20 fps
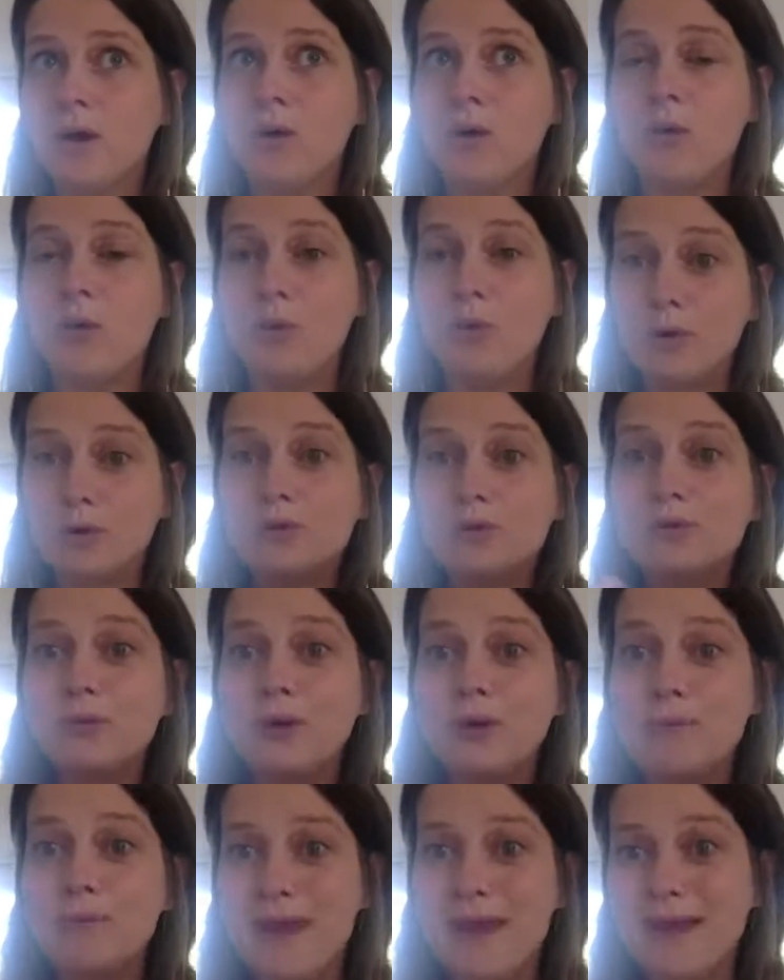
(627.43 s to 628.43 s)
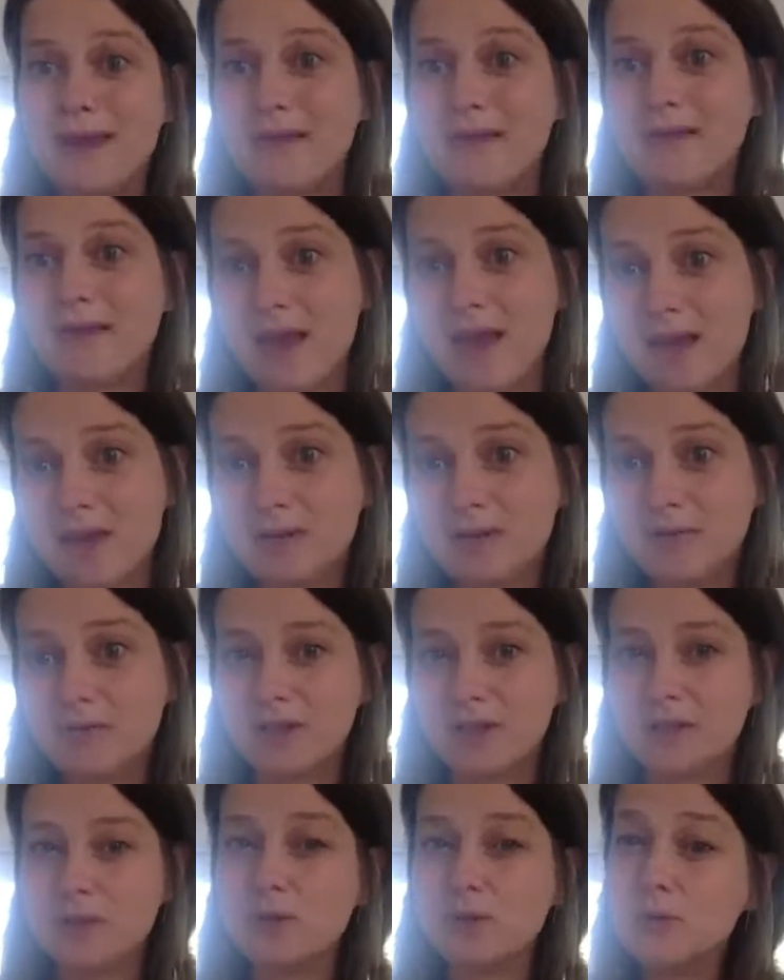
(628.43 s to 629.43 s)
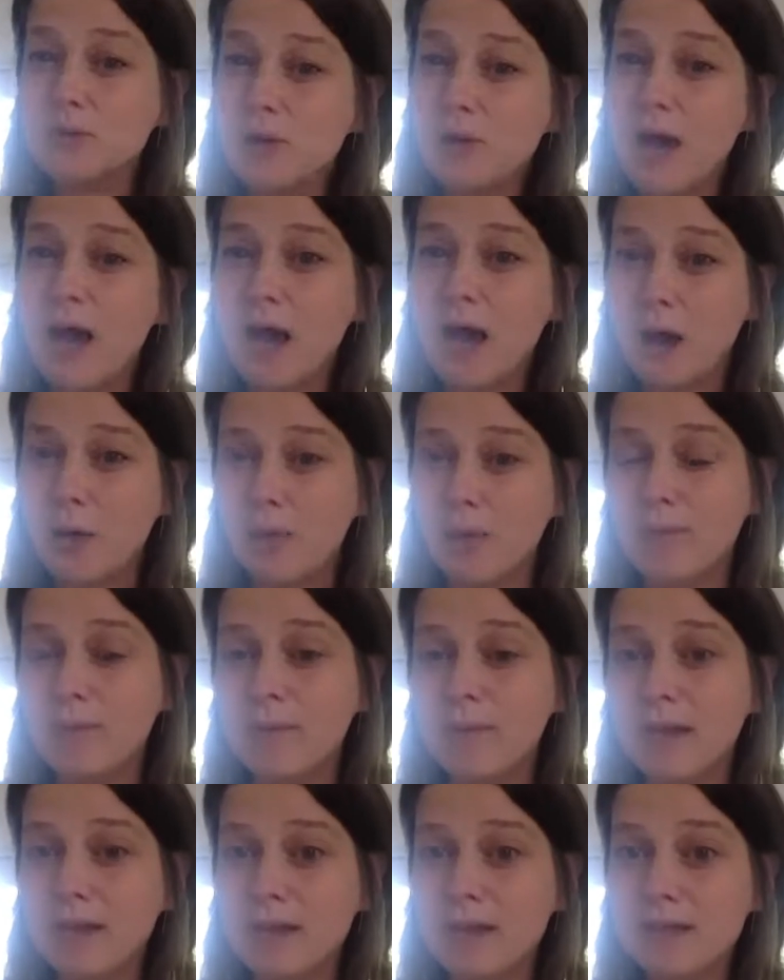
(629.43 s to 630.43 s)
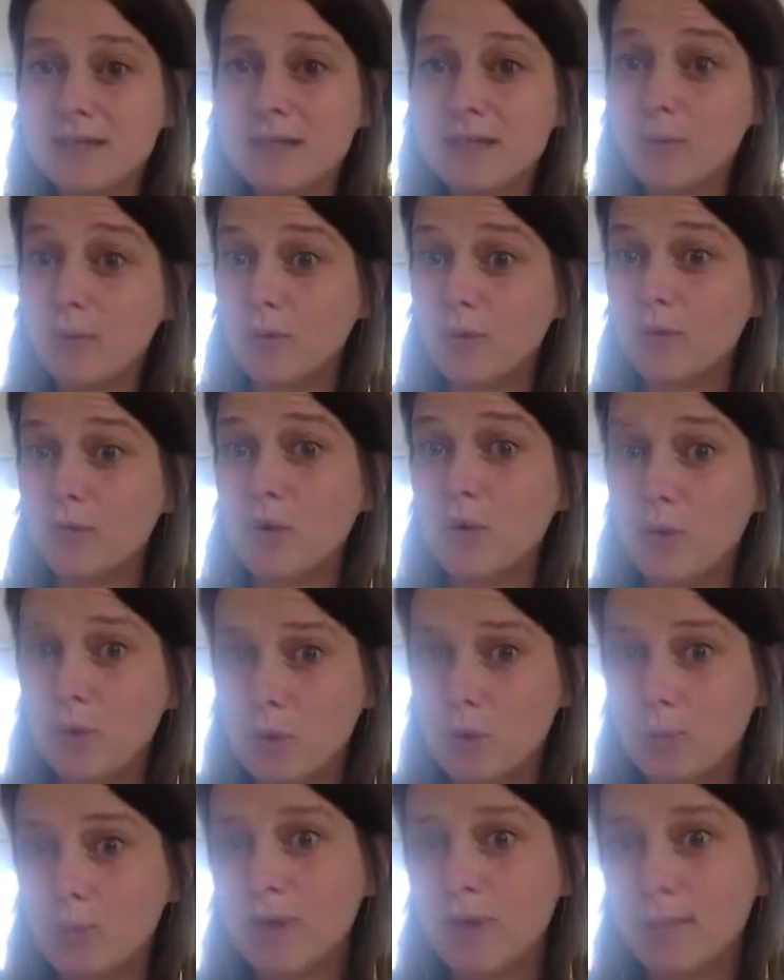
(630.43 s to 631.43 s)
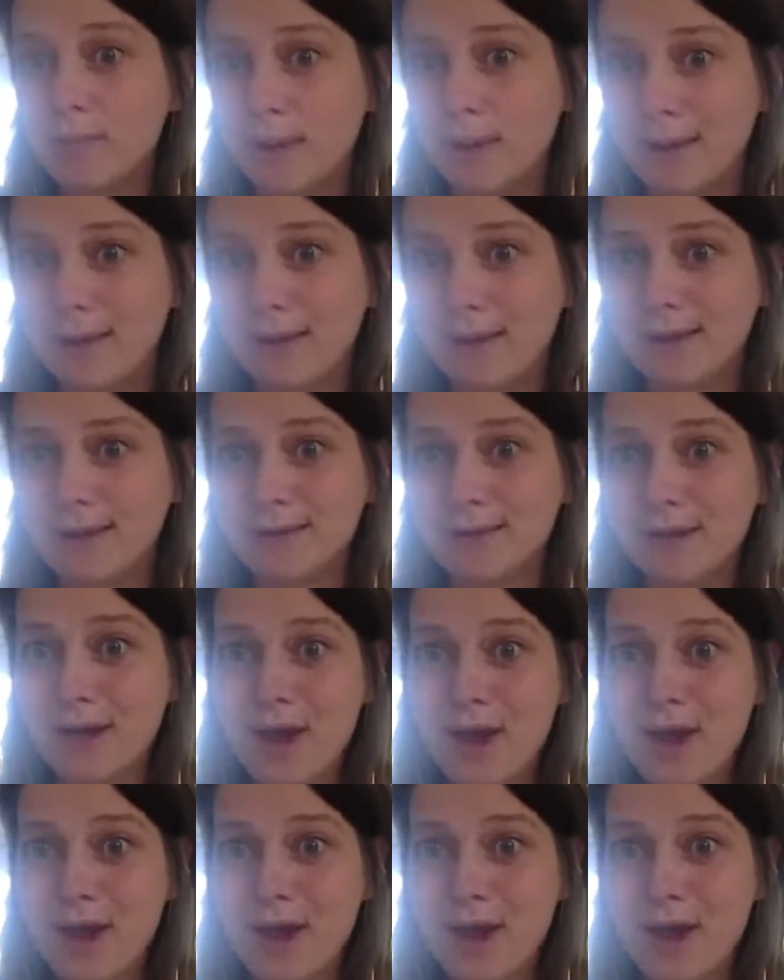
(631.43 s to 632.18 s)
what we make at the end of it, it's also how we make it and with whom we make it.